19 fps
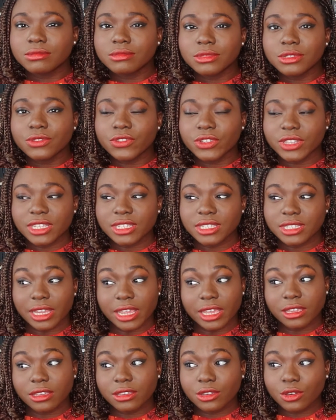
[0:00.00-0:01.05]
for the
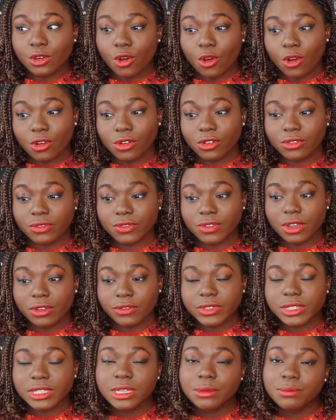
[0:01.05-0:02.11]
sake of
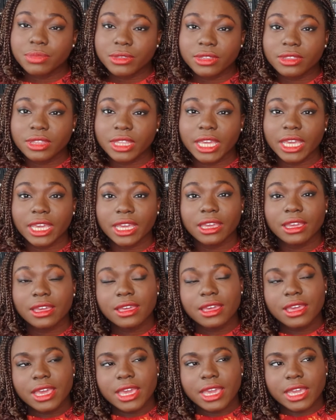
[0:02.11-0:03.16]
sympathy.
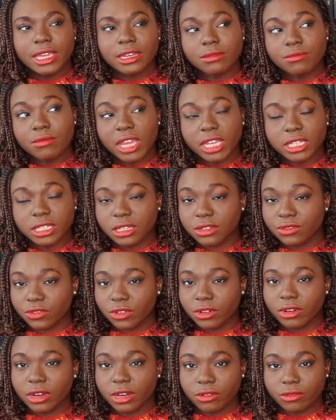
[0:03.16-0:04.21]
It made her
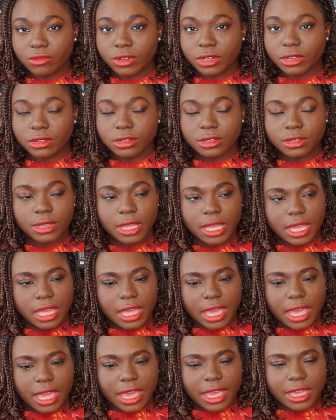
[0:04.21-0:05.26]
very real,
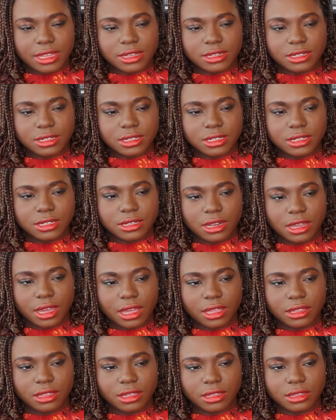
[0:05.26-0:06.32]
and
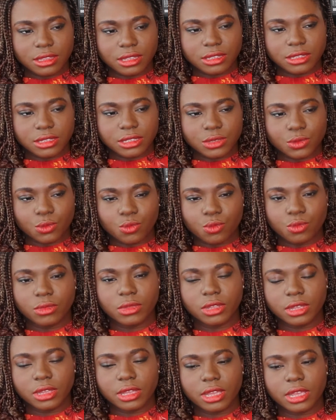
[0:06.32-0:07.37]
I think that
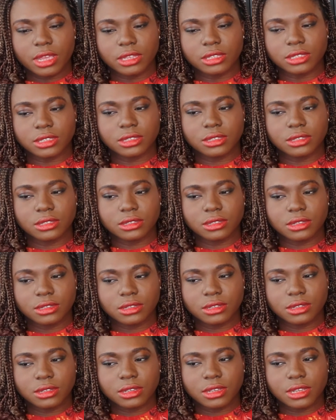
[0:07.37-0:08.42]
it's
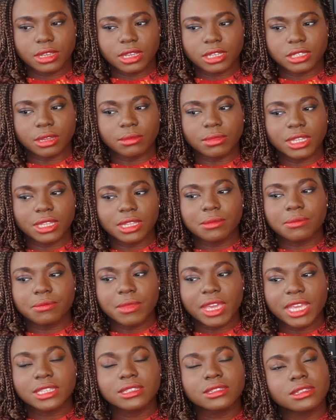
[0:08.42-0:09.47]
something that
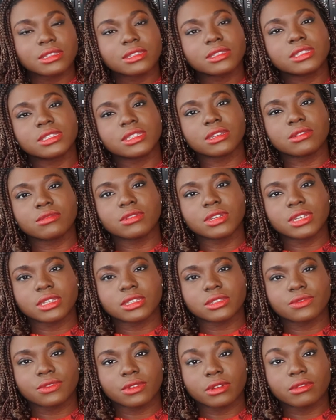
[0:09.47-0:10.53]
makes the
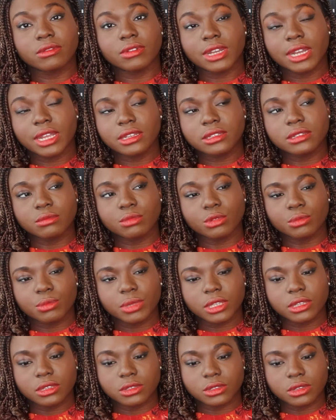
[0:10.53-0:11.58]
series very relatable,
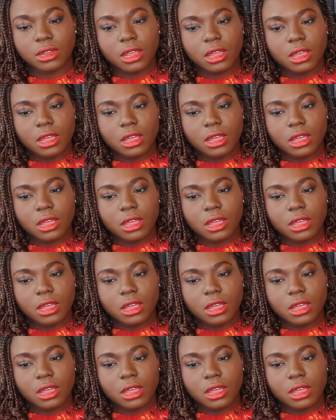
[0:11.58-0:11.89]
because